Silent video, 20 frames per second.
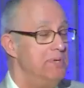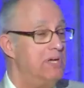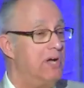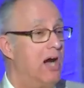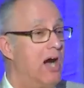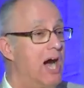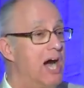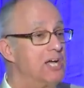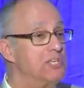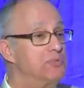
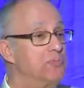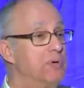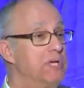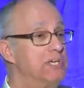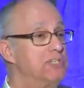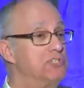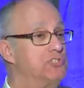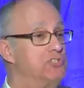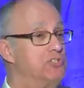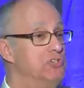Because we
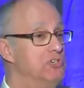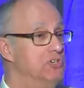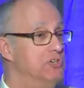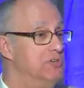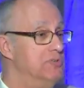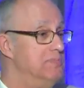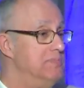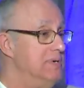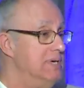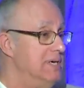
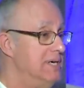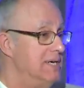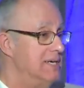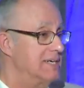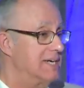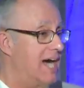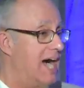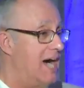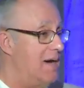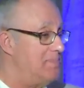assume
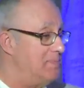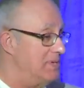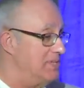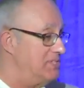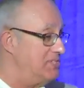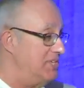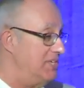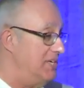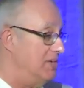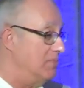
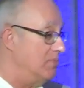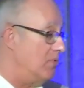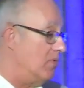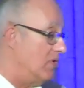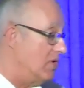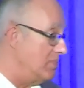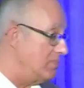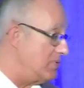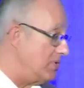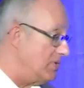competency and
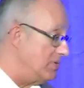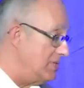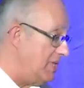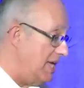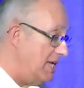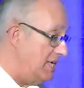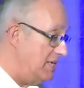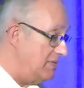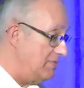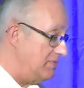warmth are
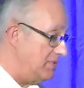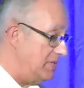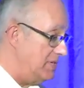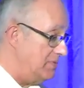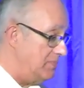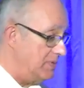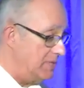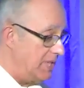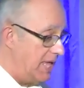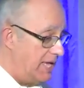negatively
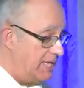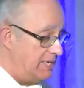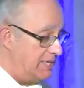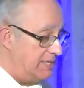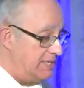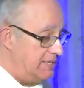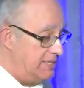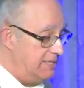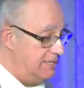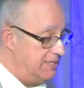
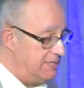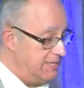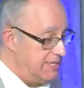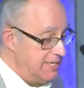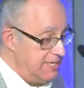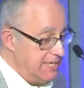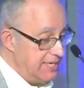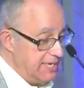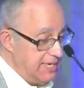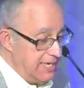related.
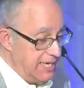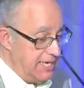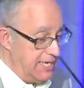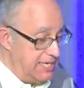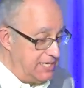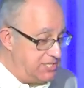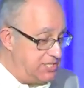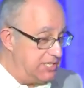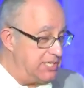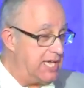It
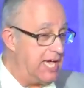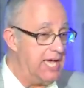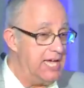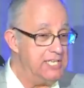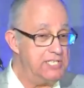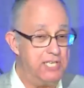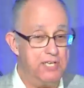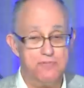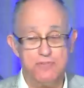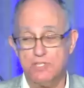in
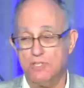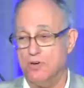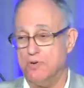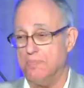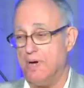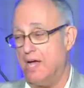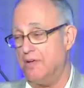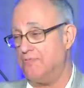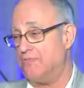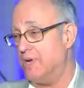case, even though
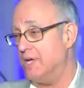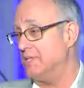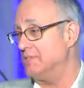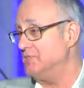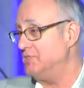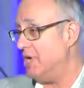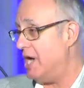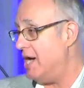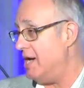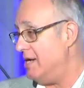my
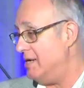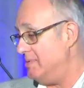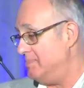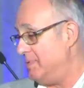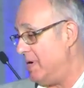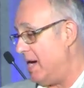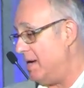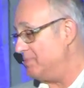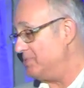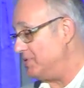friend jo
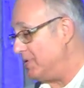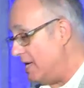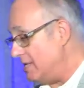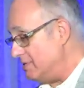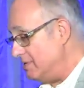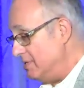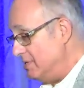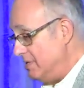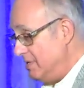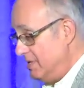Bob
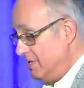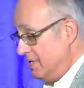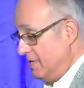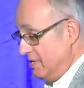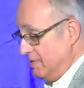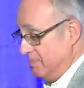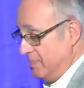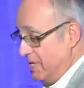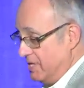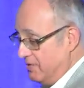Sutton
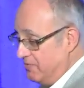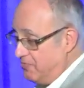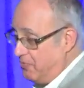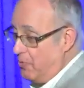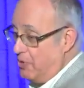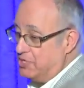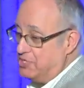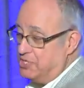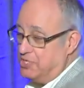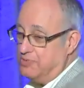made a
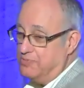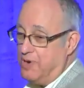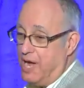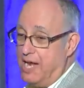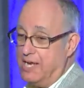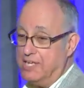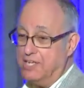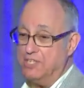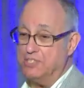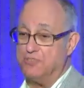fortune
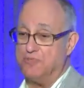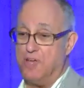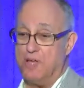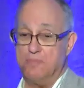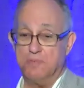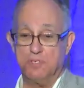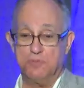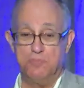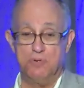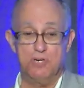writing his
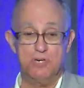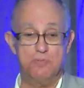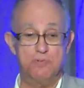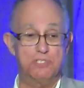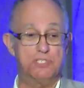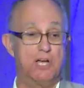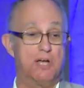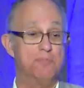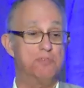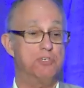famous book,
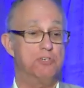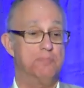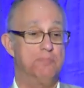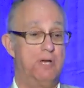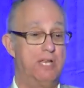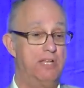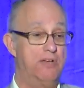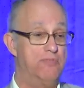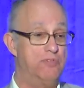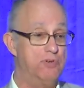which I'm sure
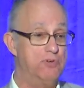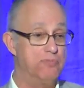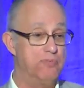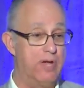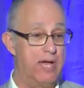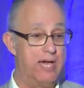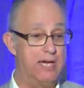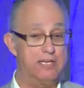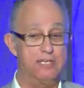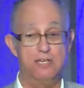many of you
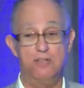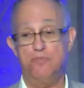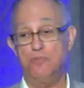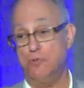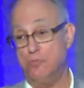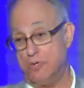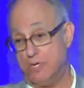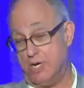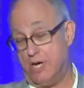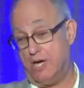read, and if
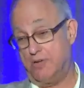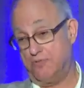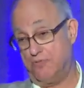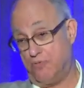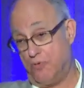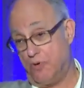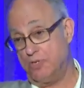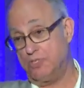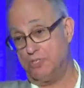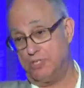you were
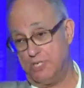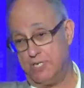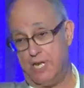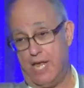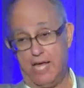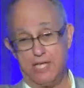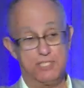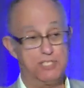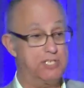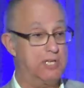unfortunate,
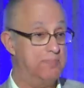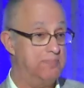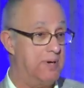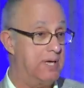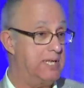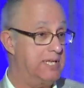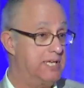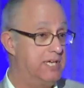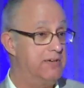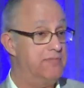had
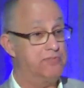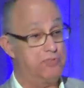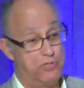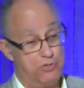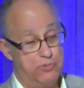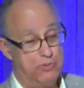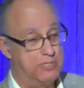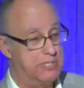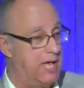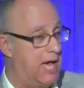somebody give to
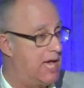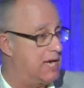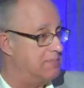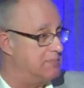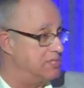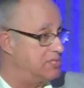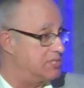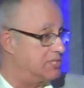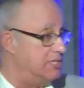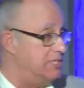you
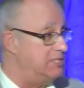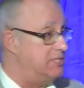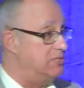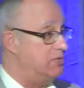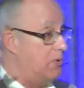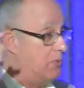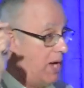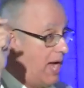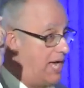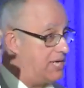anonymously, the
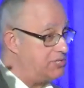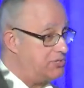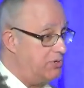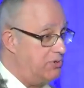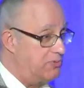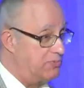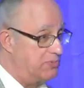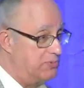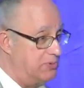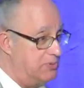no
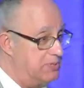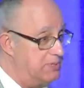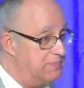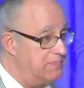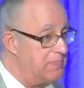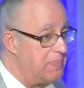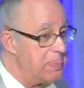asshole rule.